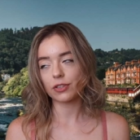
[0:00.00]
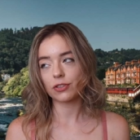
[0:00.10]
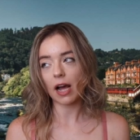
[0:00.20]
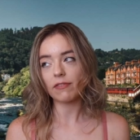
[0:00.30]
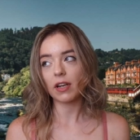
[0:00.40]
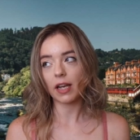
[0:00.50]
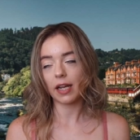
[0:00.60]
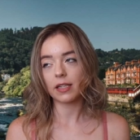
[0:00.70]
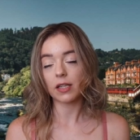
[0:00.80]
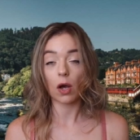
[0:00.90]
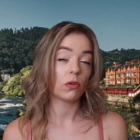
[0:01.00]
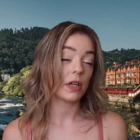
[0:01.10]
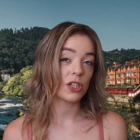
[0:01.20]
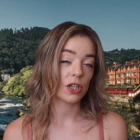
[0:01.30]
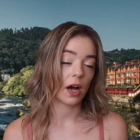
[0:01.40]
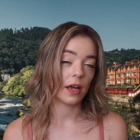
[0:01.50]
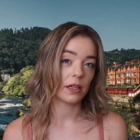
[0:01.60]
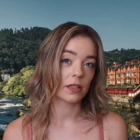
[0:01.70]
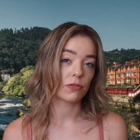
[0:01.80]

Trevaline's only child,